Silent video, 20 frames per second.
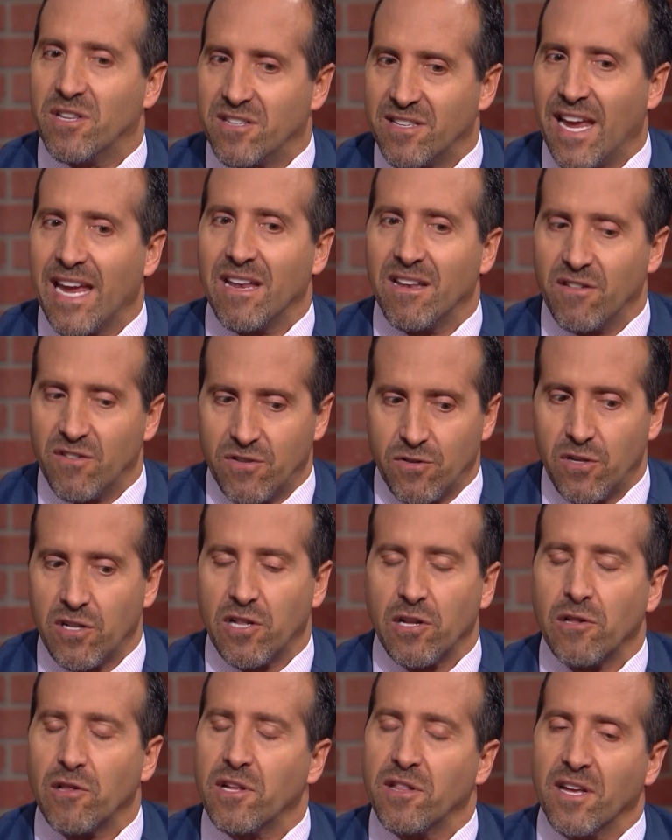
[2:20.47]
say
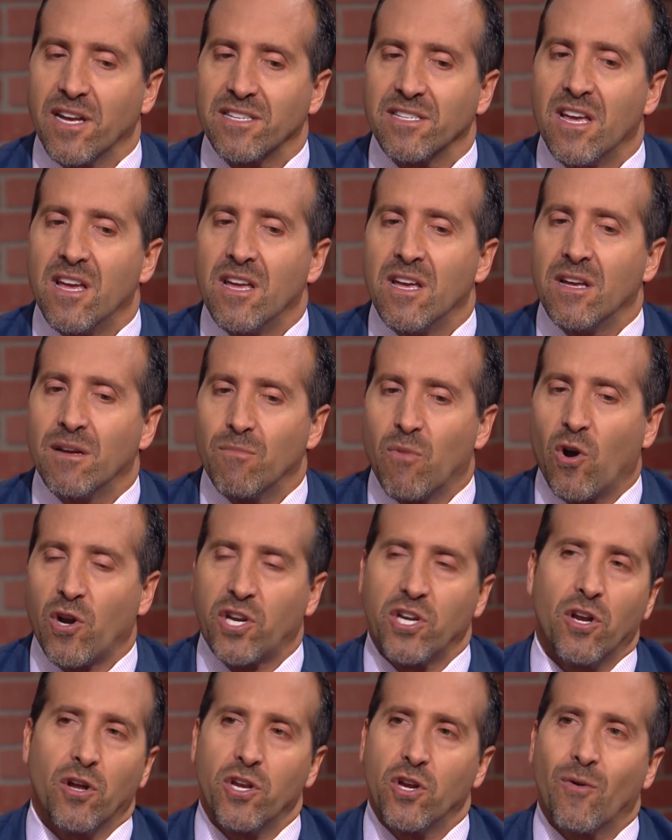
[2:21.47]
clearly this, Mark,
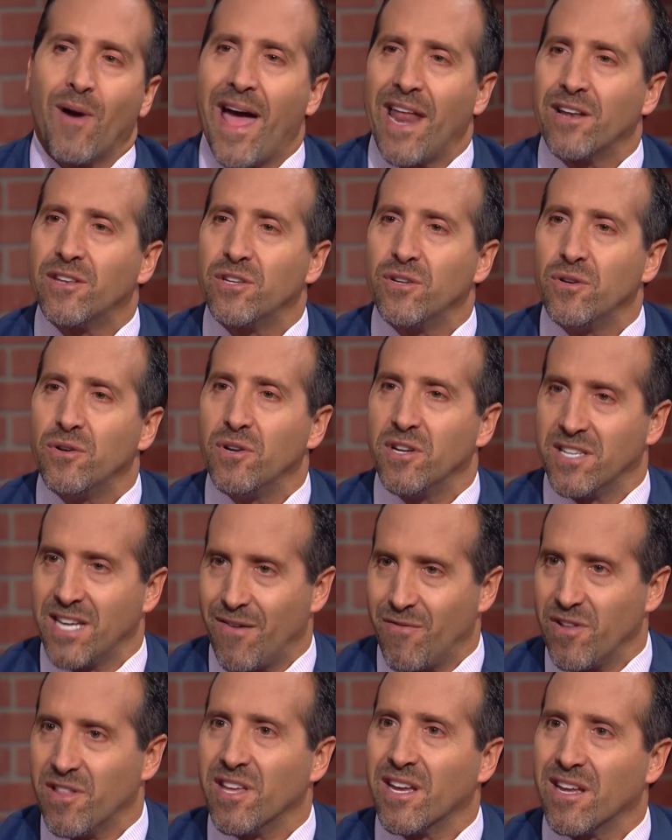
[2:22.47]
your attitude is
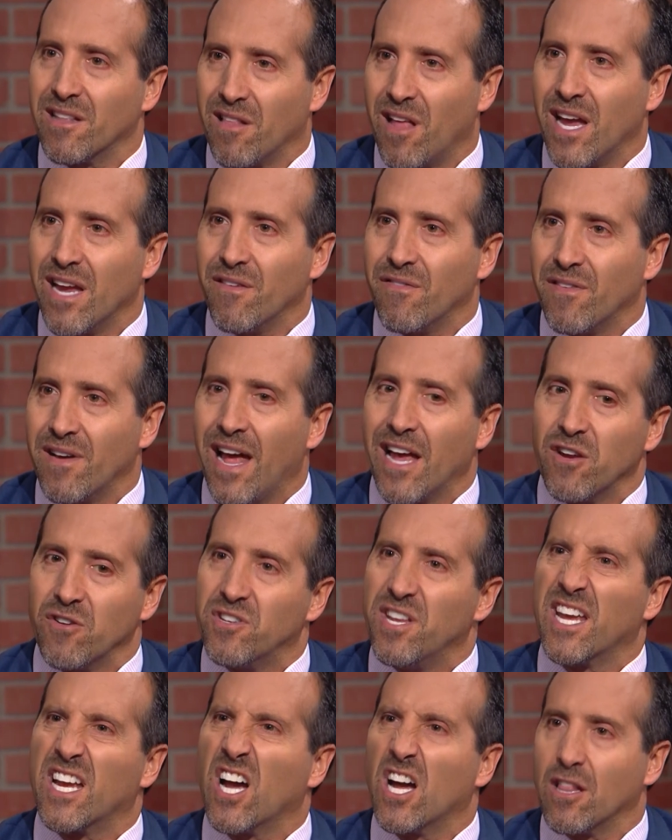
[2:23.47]
everything in life, and how you
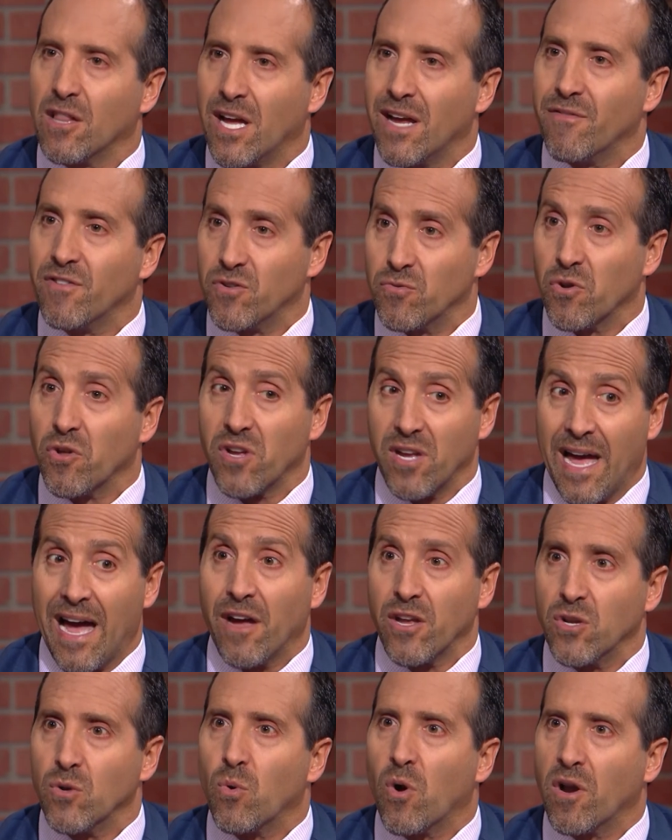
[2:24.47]
take on life is really how
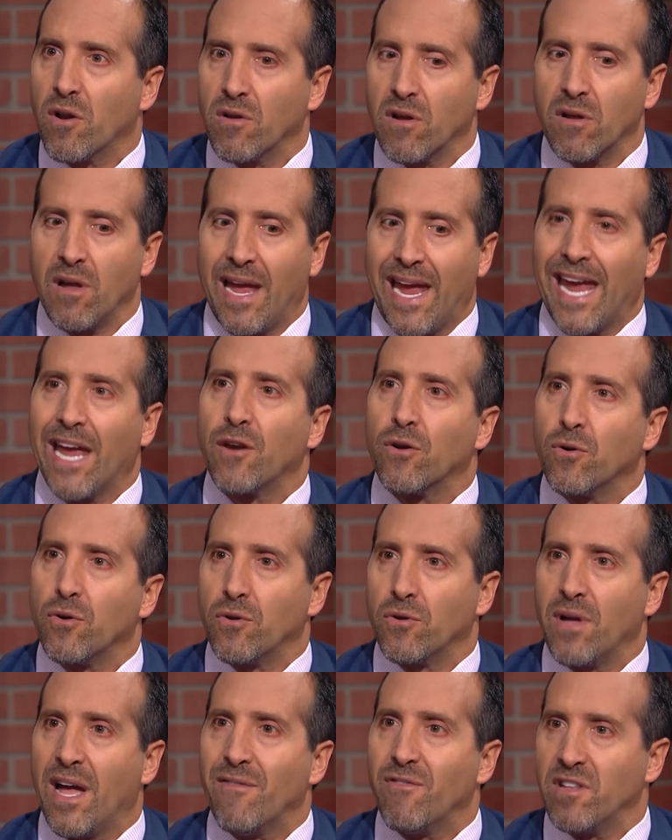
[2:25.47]
you want to
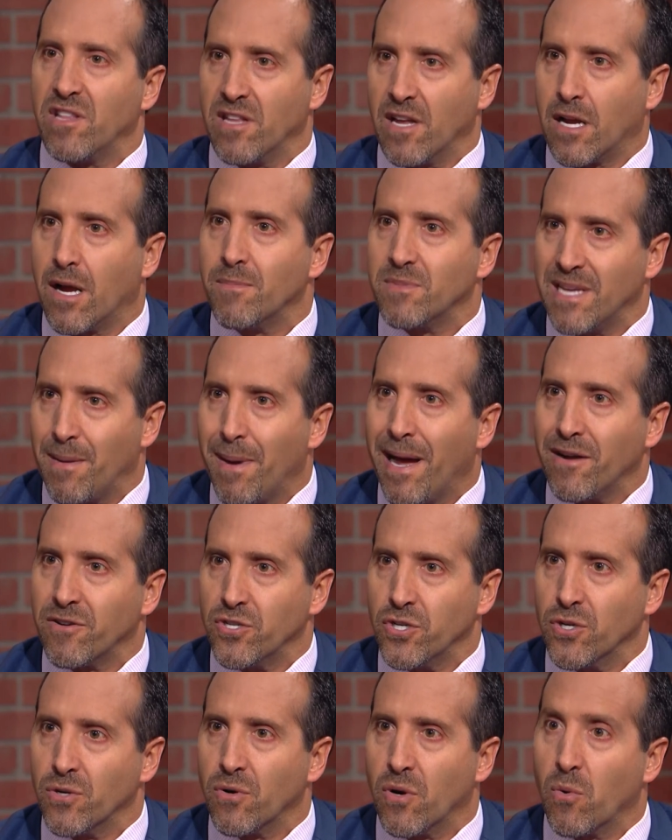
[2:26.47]
handle everything that comes about
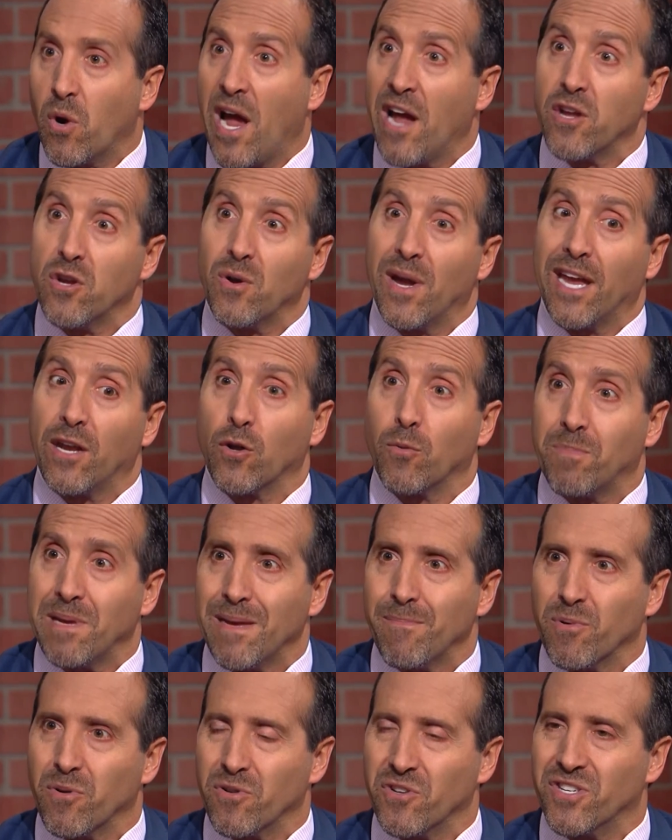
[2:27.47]
you, or how you handle
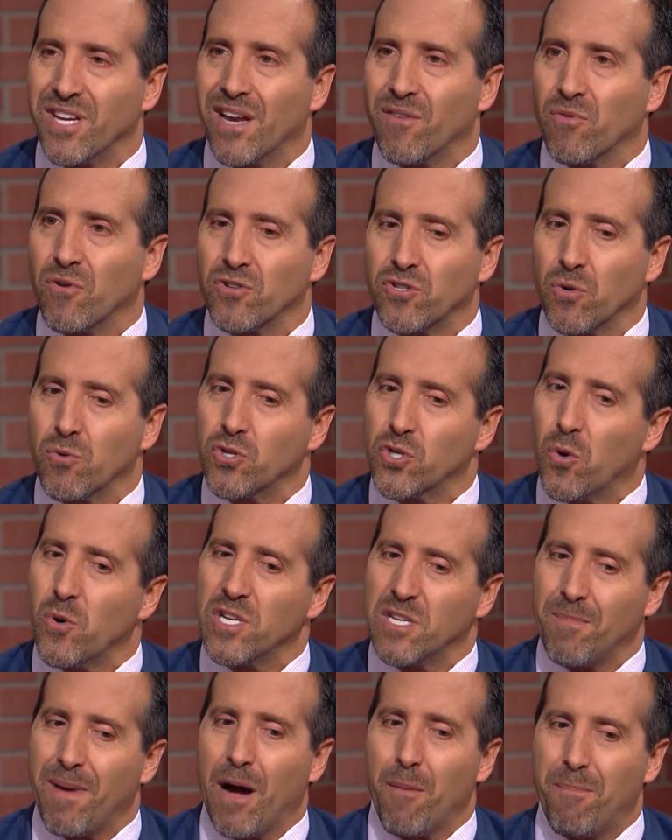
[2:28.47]
people in general. So it was
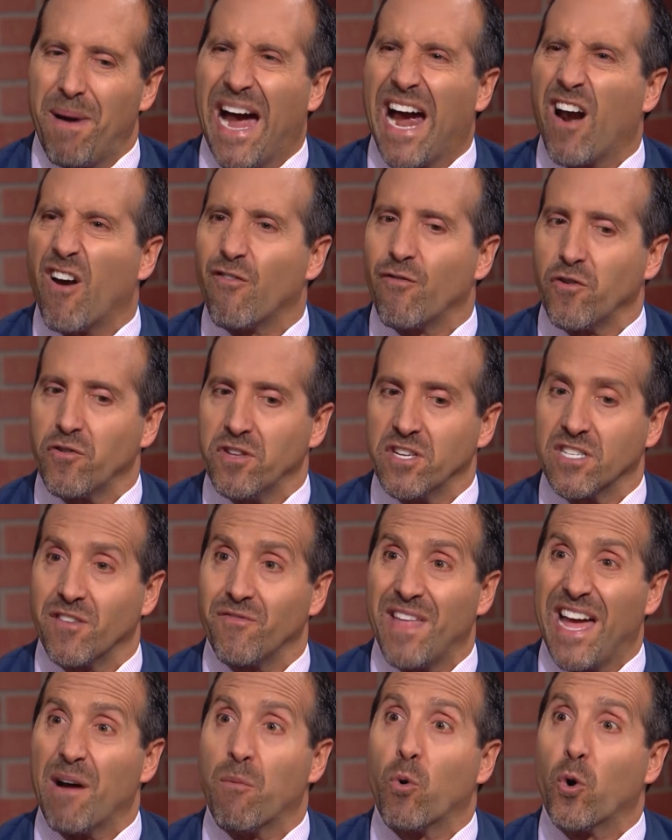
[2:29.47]
always about powerfulness of
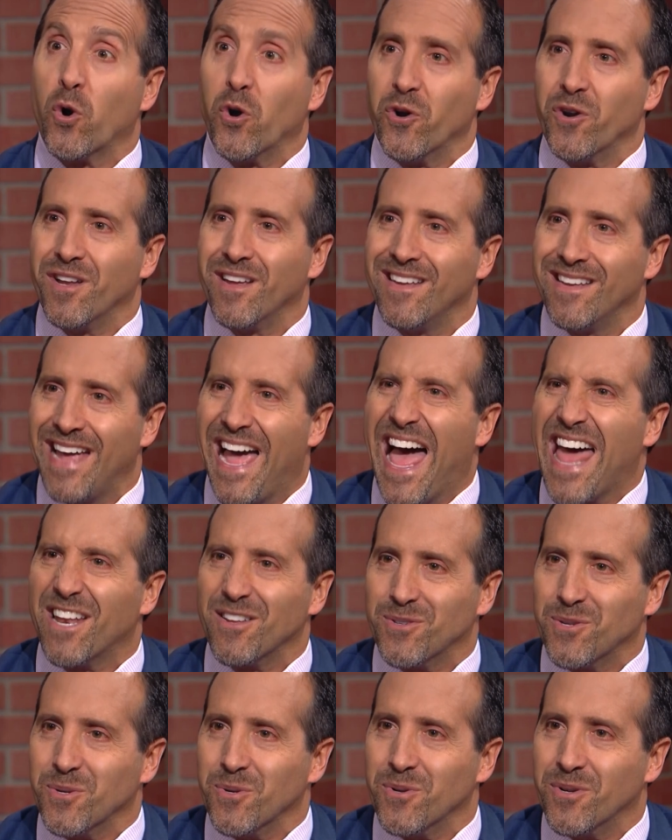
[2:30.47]
that word,
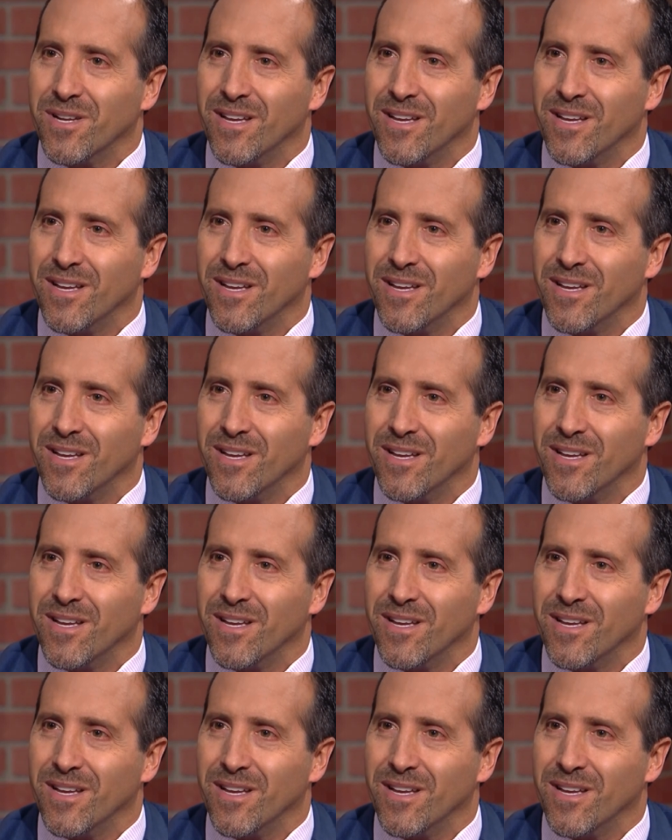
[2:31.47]
attitude.